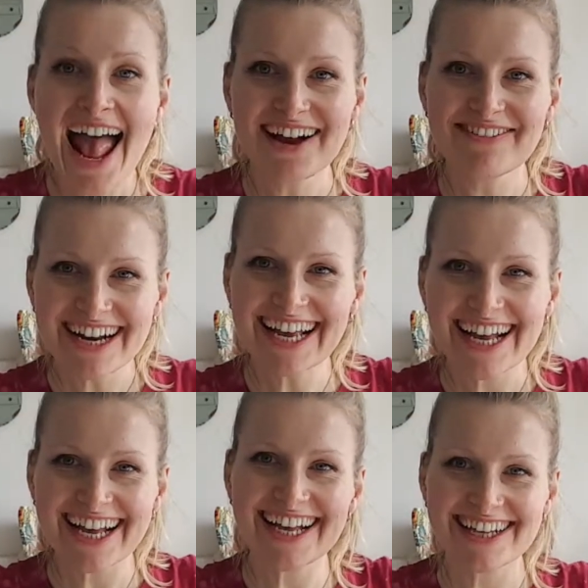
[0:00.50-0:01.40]
Hey
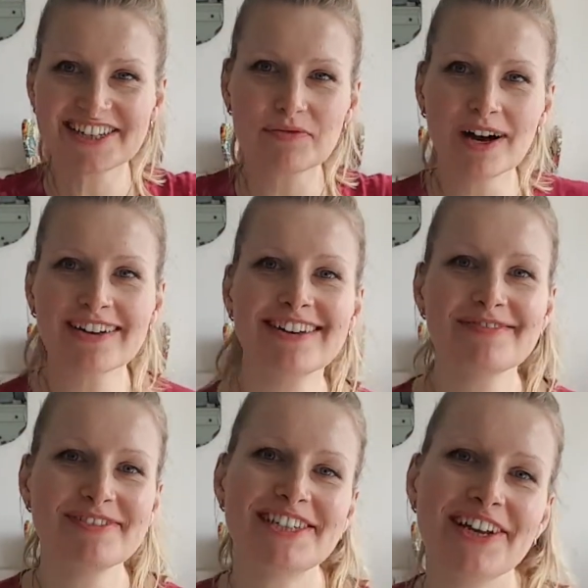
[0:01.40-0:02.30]
riggers,
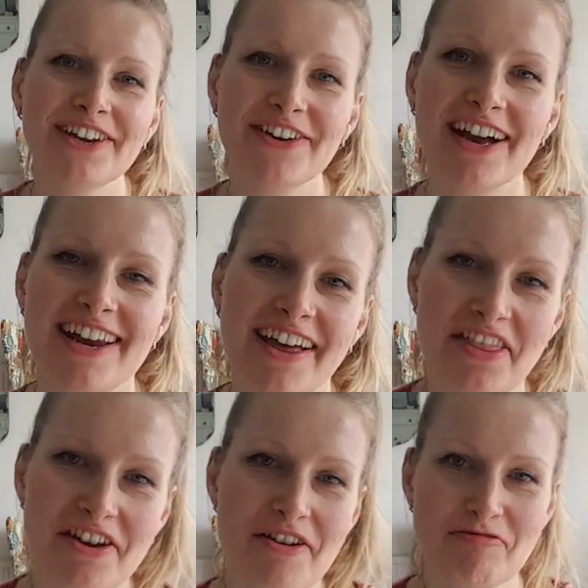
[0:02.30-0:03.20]
welcome to
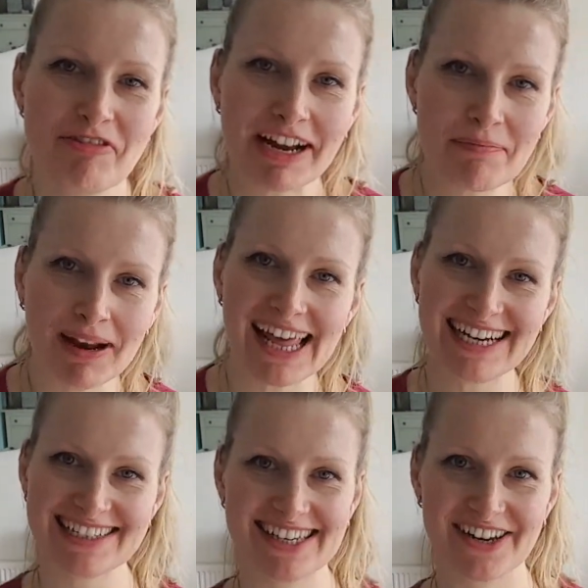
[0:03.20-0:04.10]
another Rig
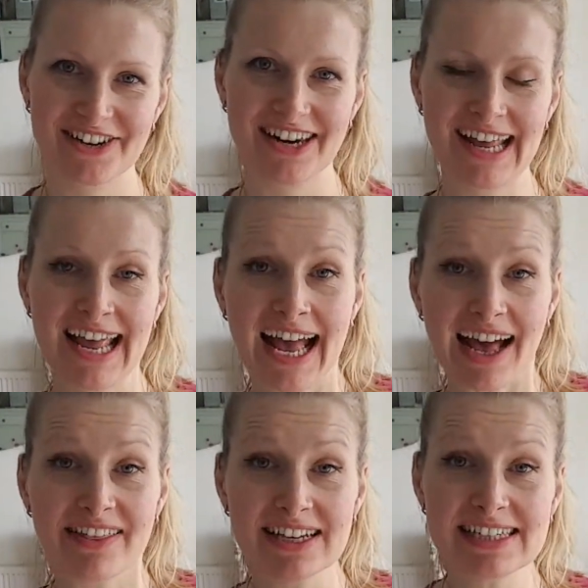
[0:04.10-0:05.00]
Play Zone,
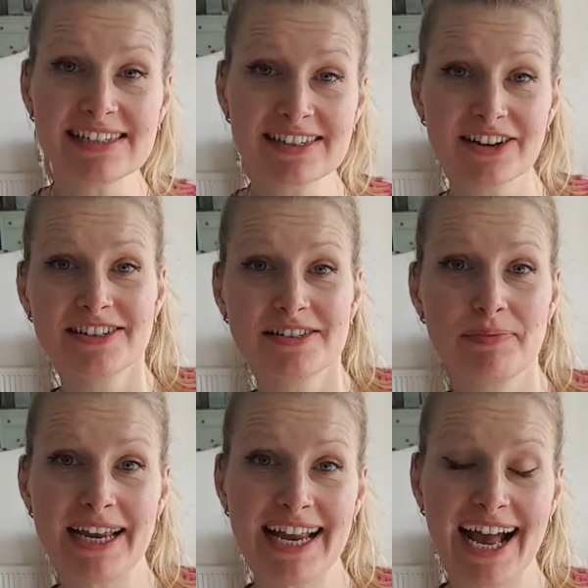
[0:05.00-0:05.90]
and this is going to
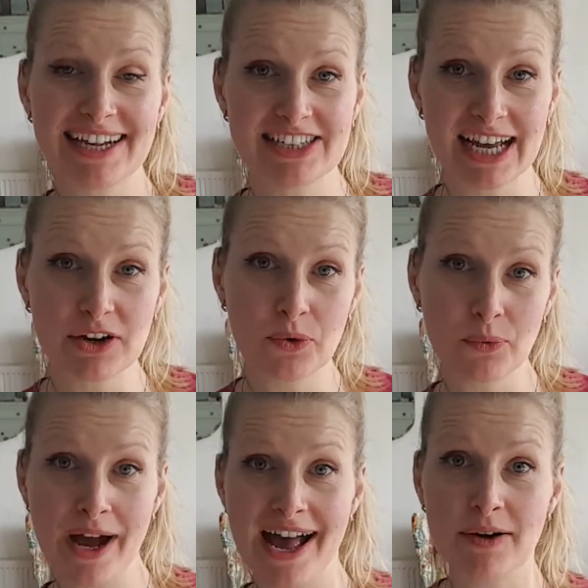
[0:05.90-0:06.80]
be our channel
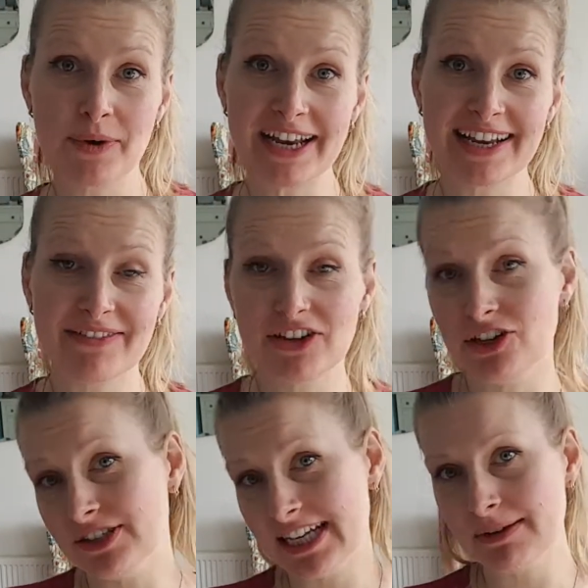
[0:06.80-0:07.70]
where we are giving
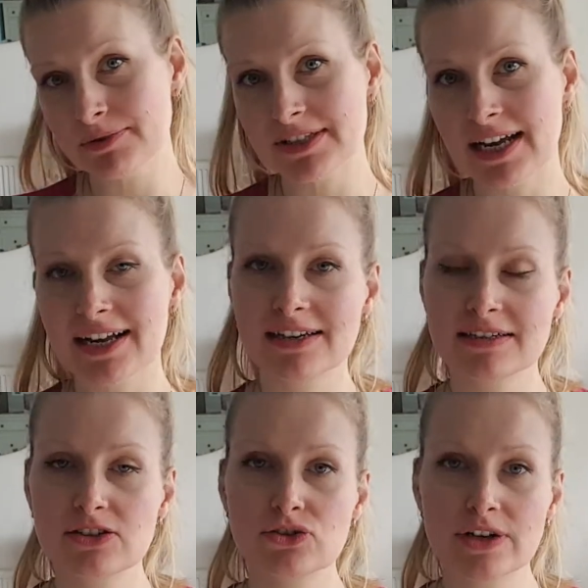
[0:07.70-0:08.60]
you tips
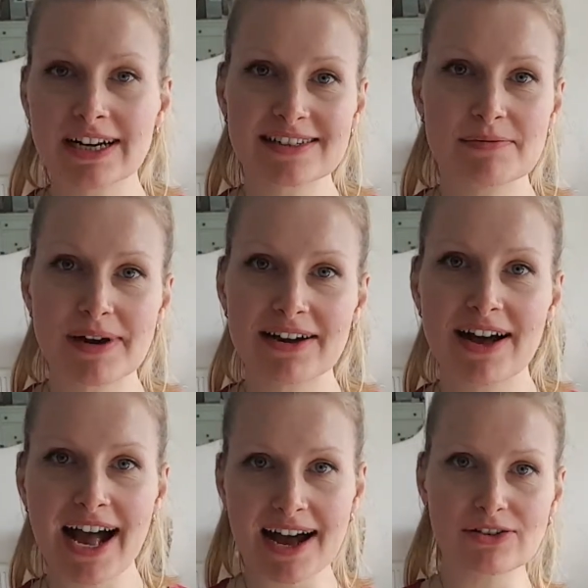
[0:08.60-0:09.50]
and tricks
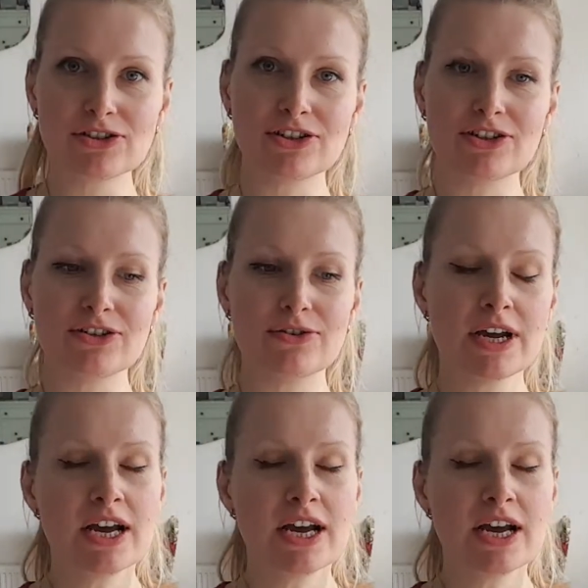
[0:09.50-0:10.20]
about how to